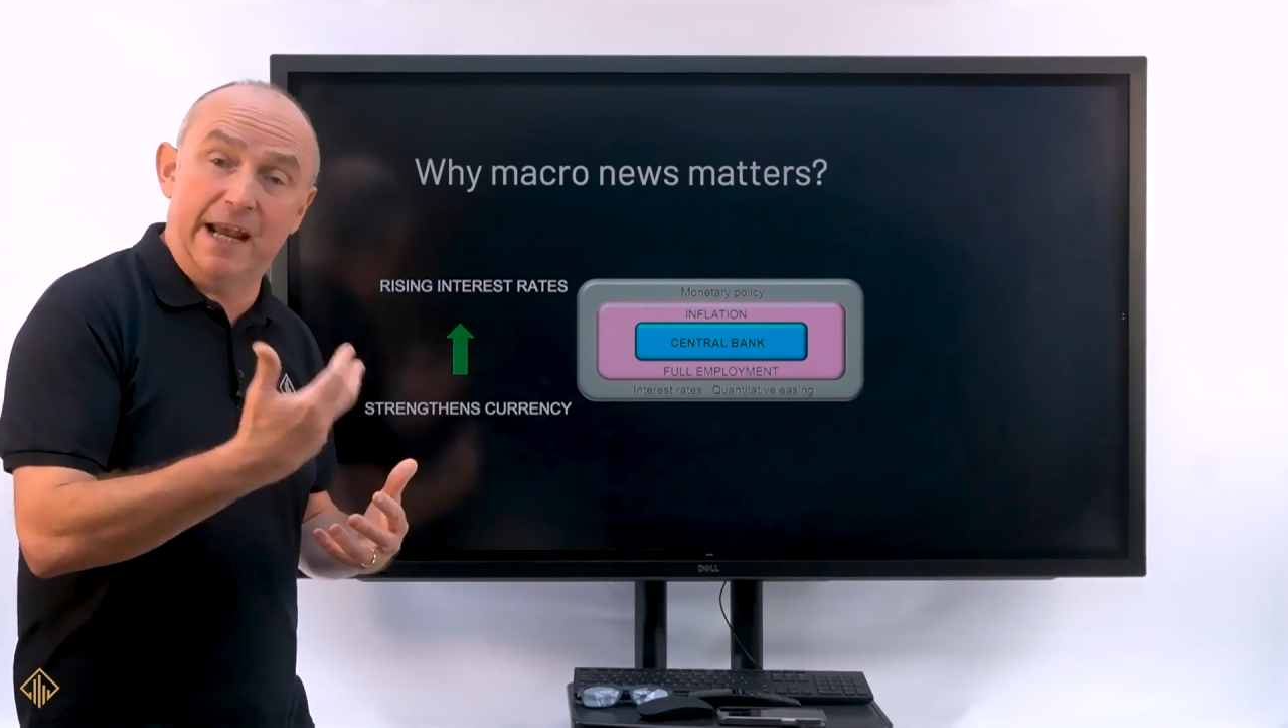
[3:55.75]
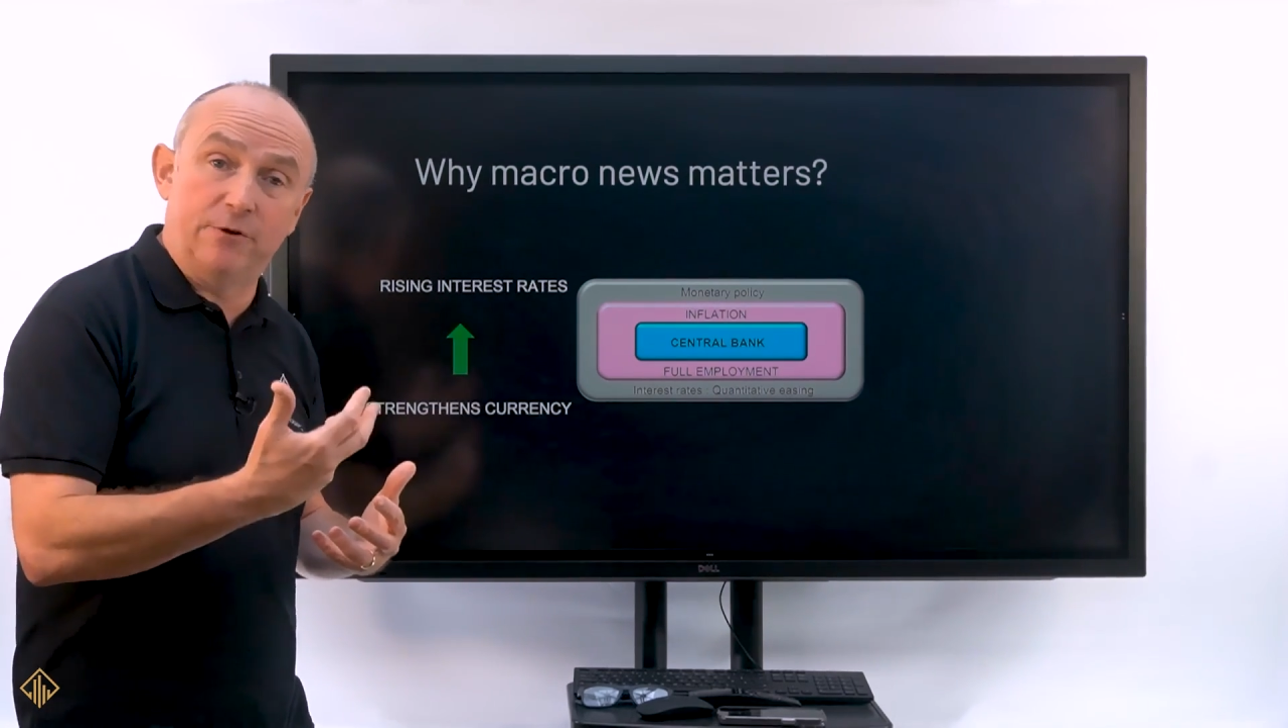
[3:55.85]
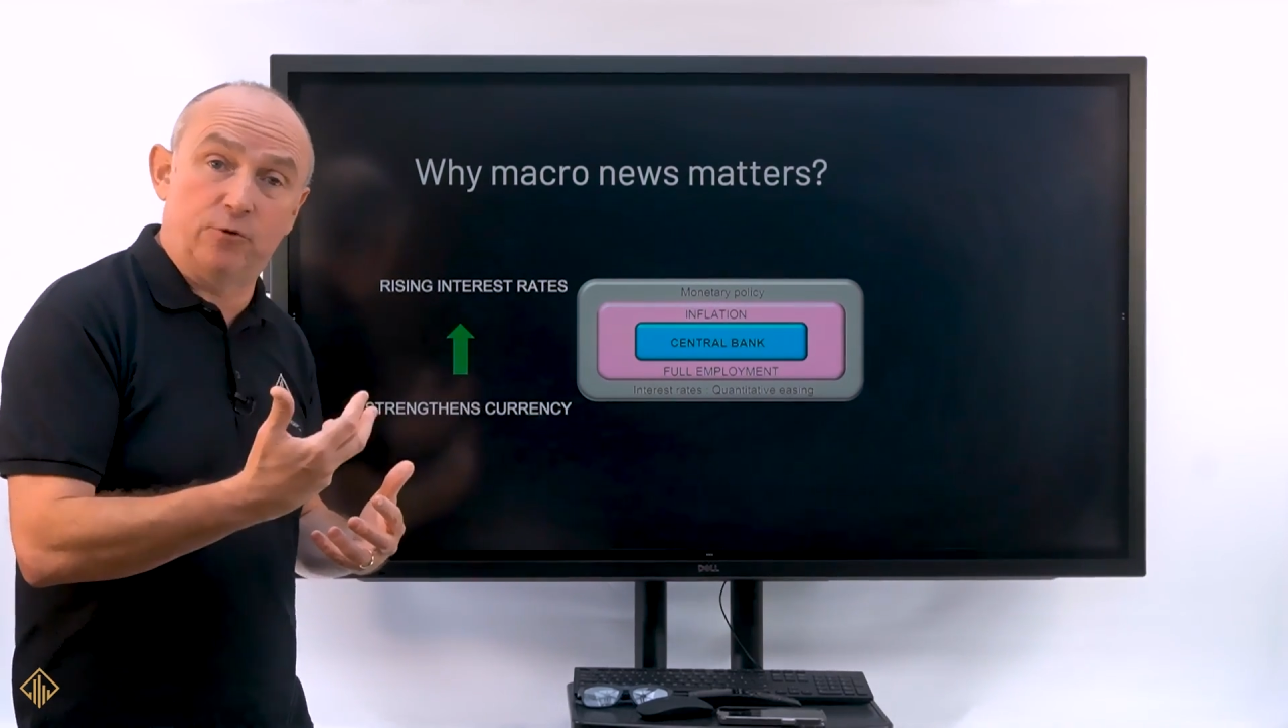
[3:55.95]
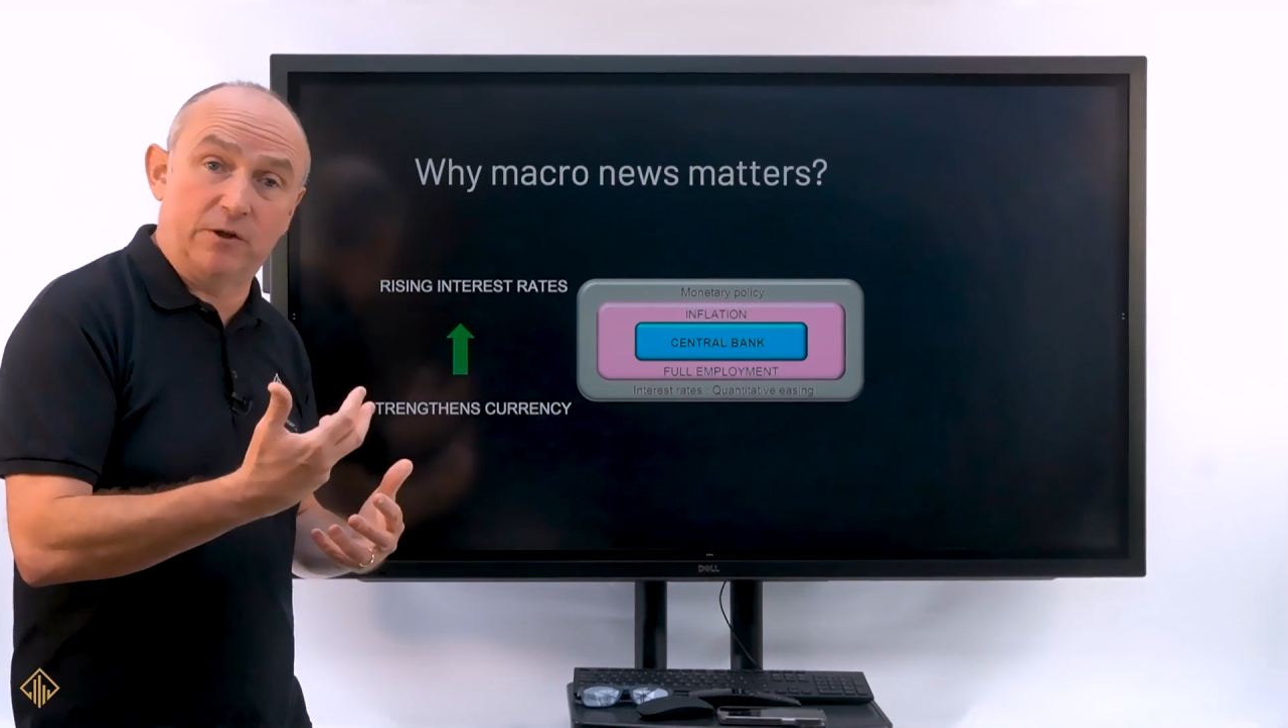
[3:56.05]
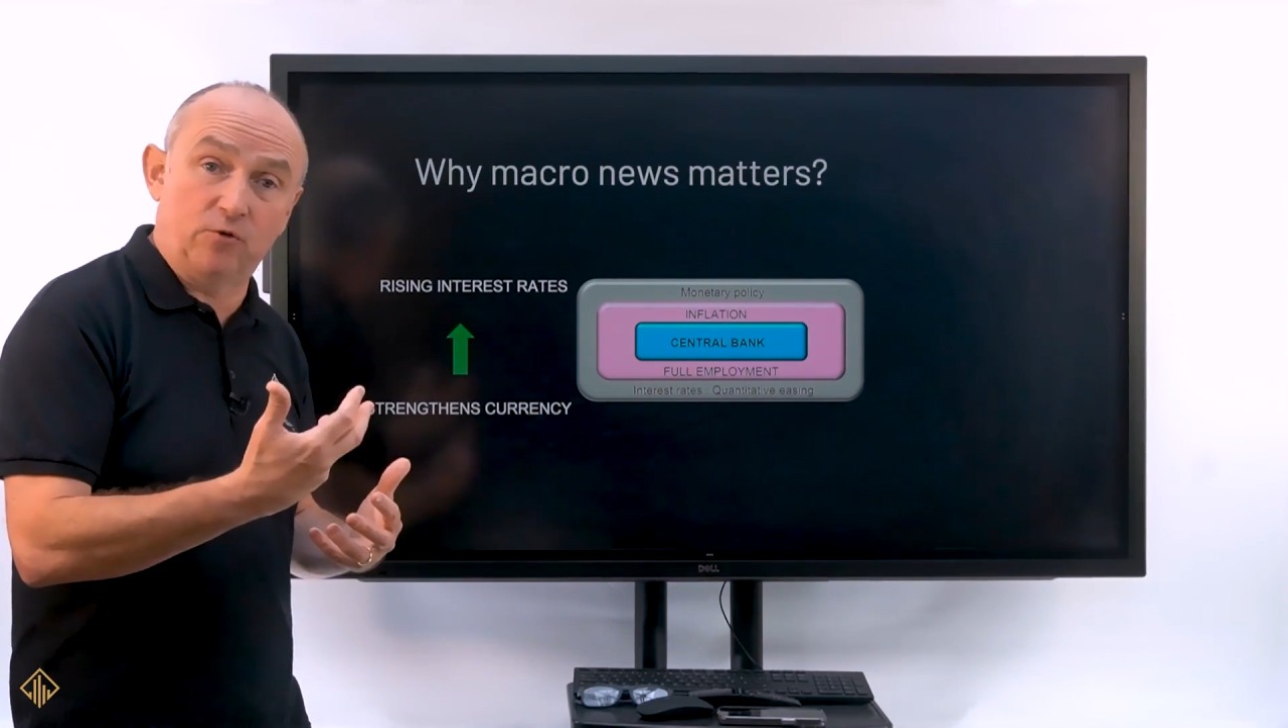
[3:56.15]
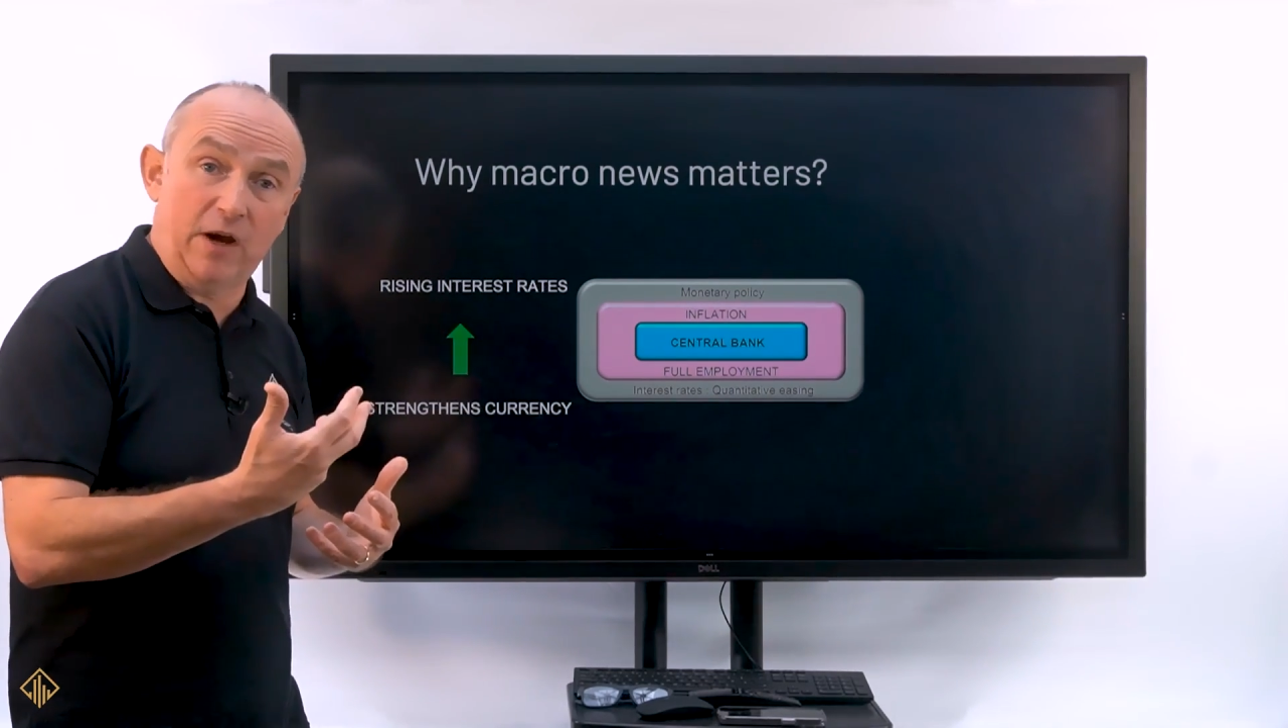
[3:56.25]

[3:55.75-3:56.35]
interest